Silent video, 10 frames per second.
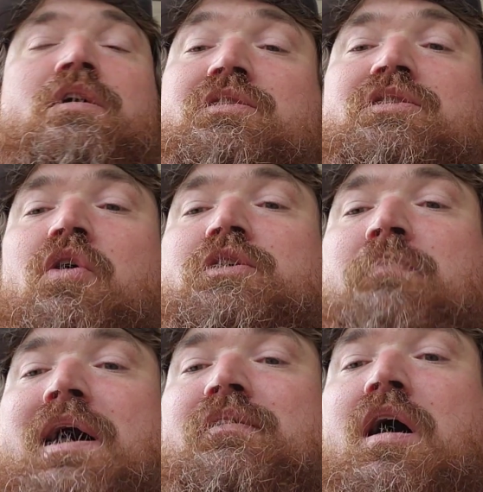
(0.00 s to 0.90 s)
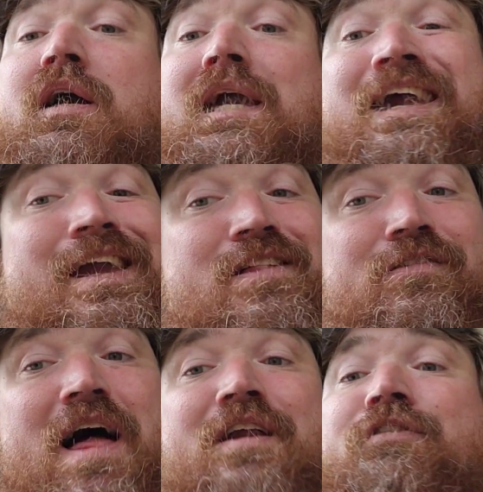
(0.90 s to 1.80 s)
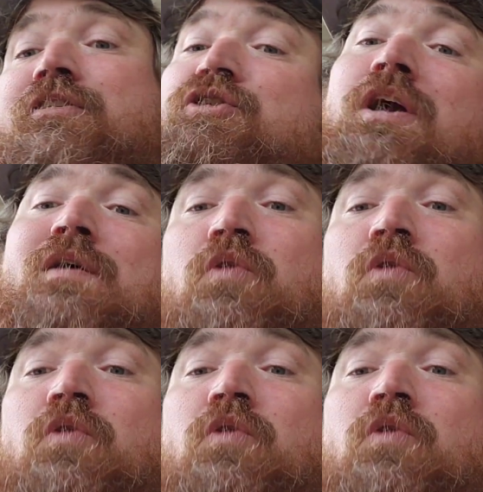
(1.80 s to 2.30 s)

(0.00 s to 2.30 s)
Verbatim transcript: It's always my luck. Either that or the train